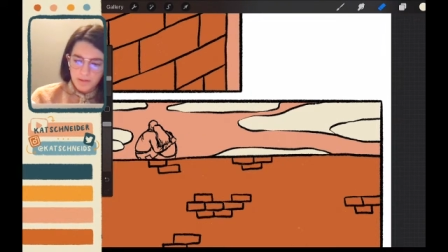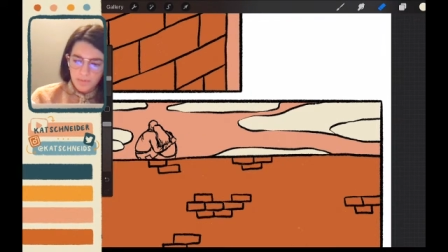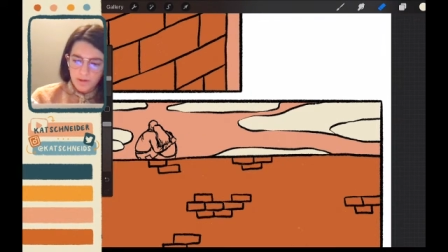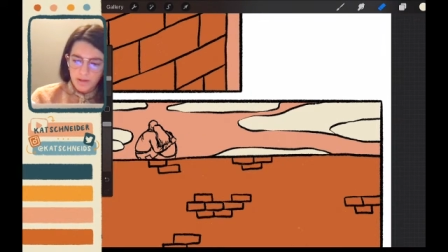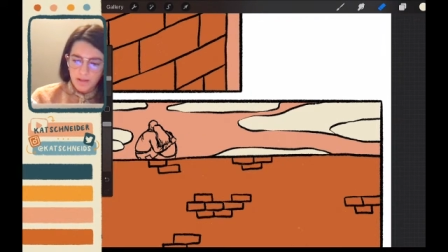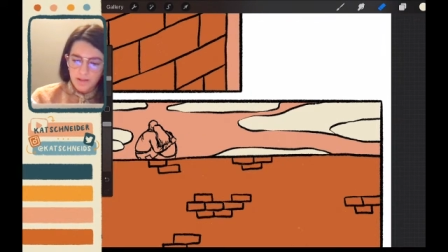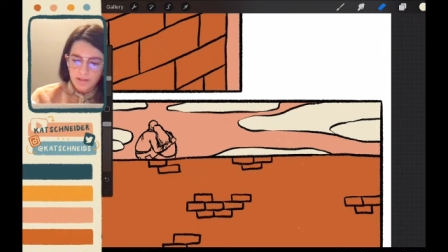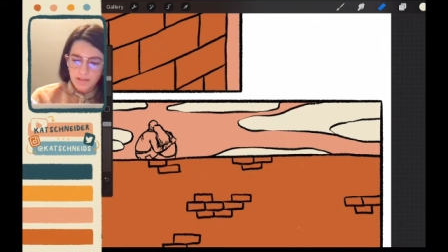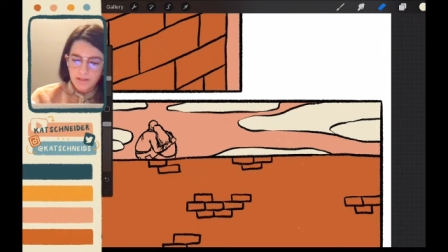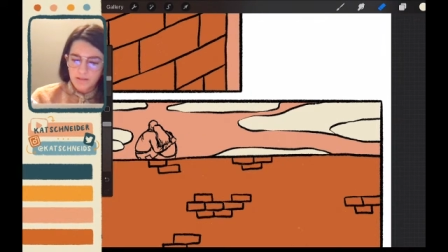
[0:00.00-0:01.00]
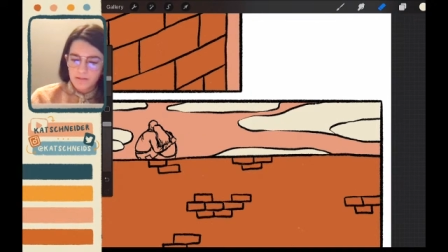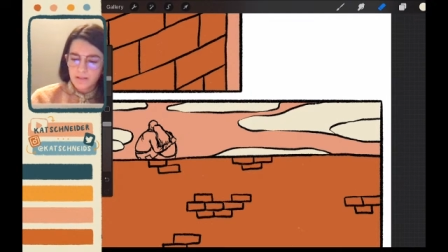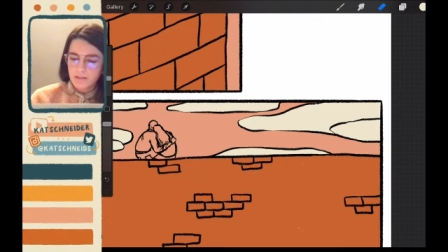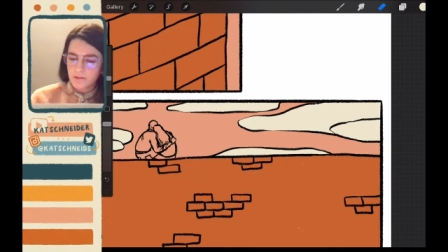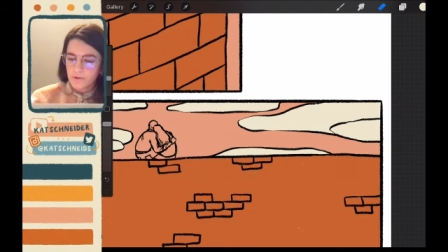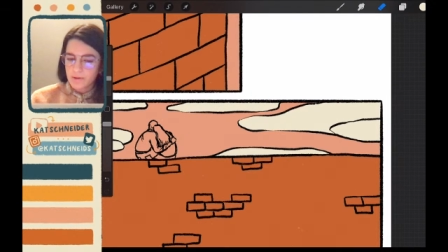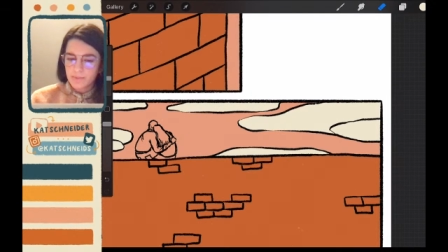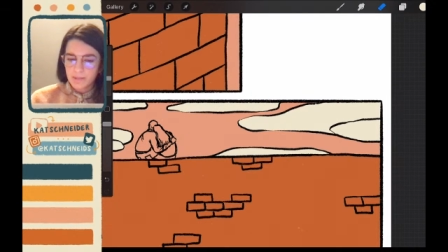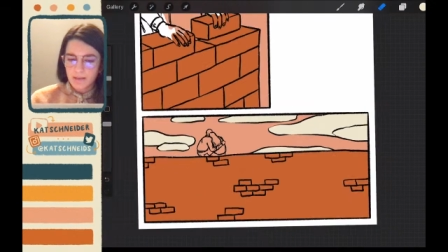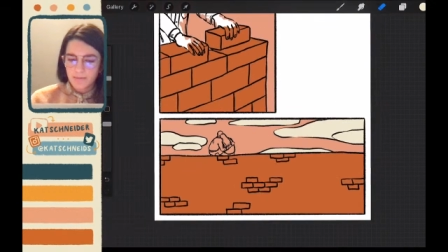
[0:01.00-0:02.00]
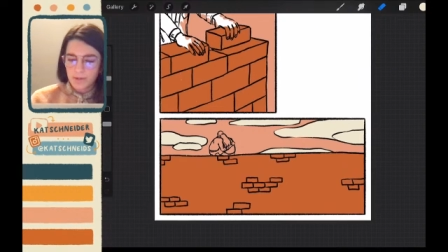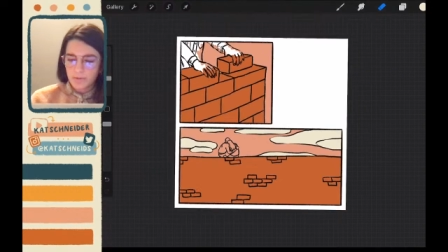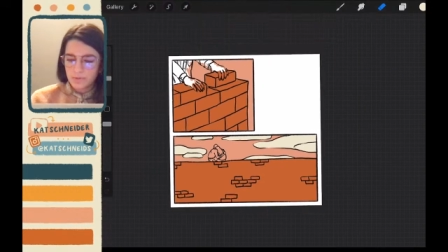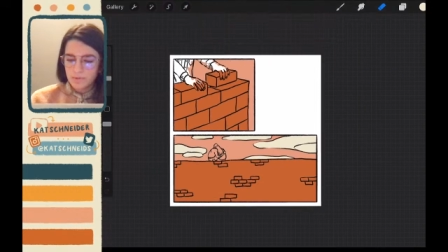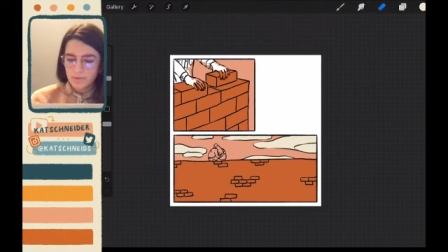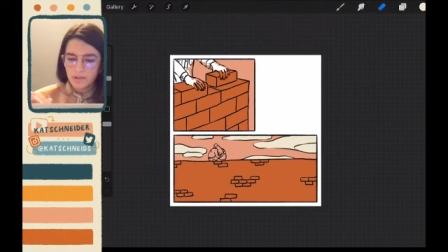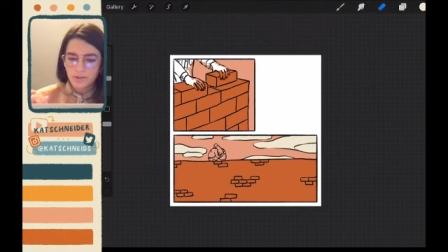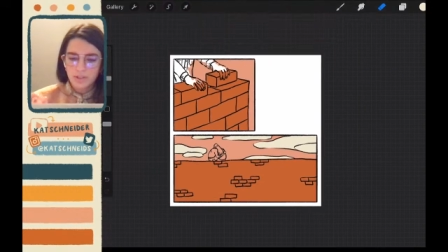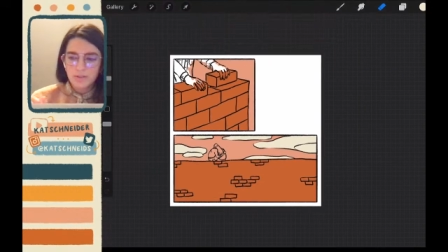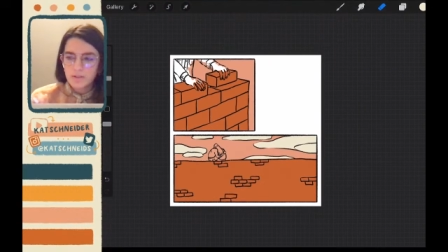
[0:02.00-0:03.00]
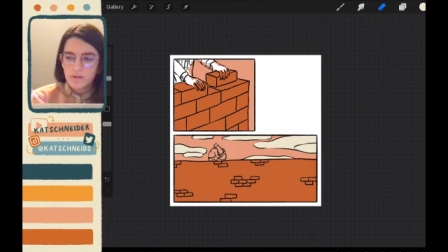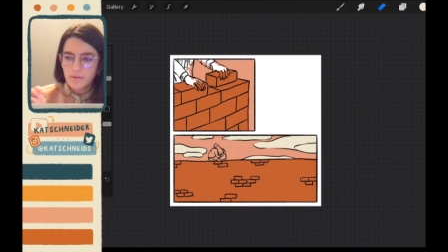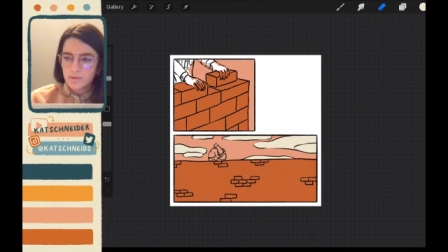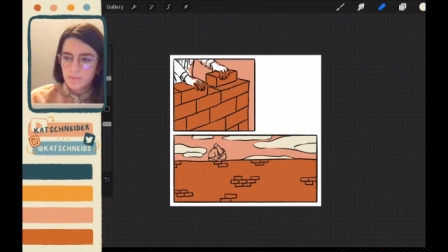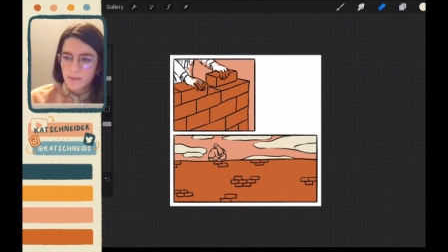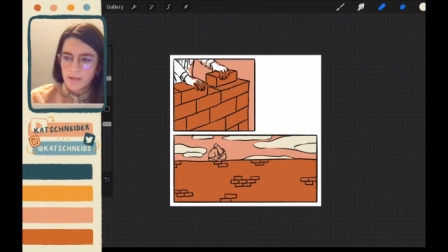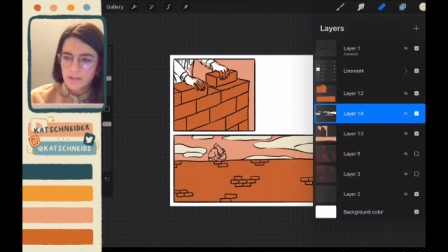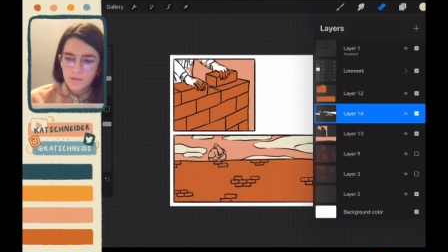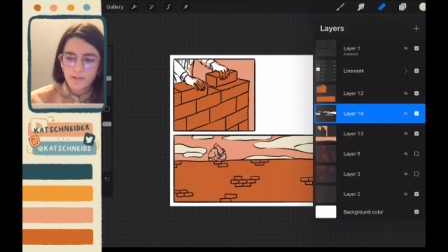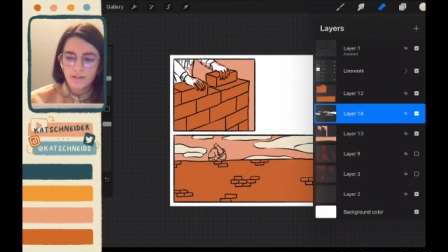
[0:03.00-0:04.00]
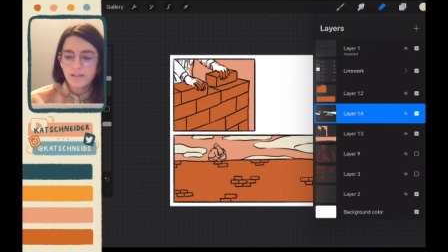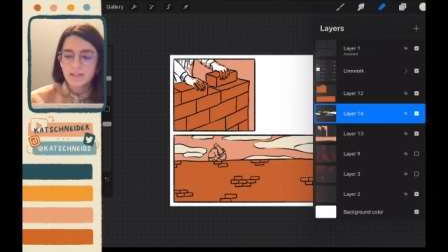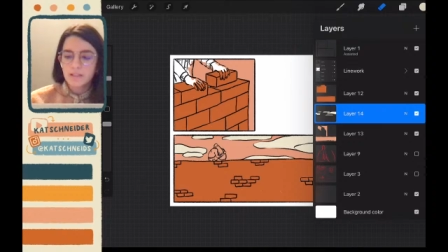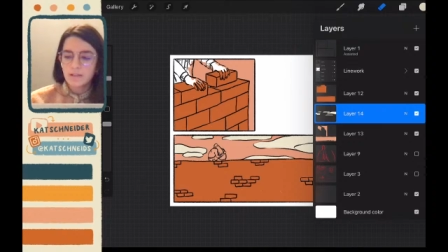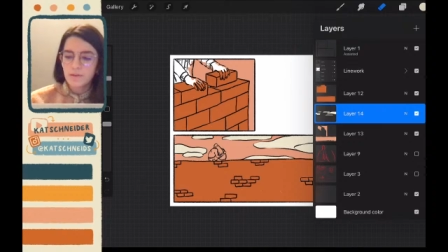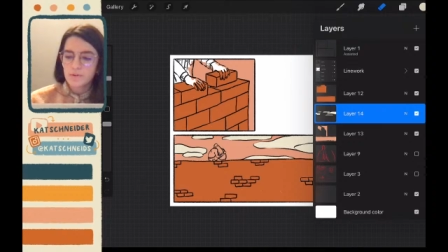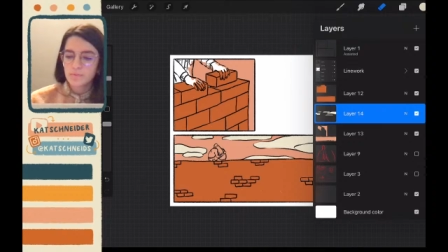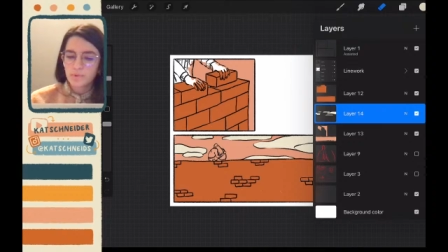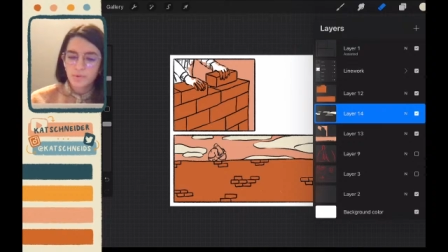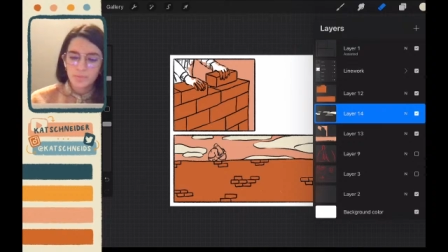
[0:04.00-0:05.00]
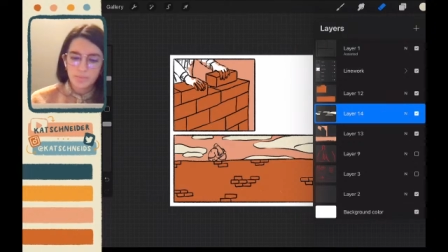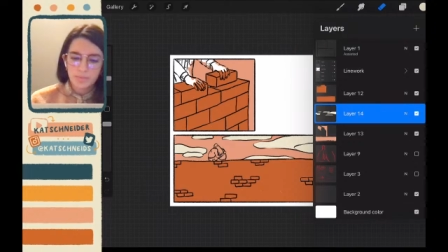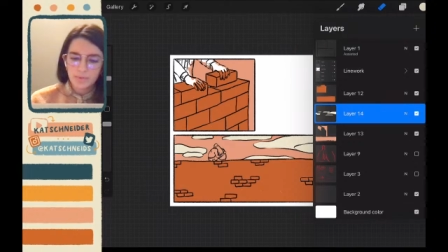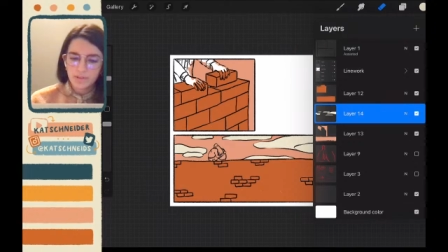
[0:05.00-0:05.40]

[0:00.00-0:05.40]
One day, that's the dream is to have my own little studio space or at least another room.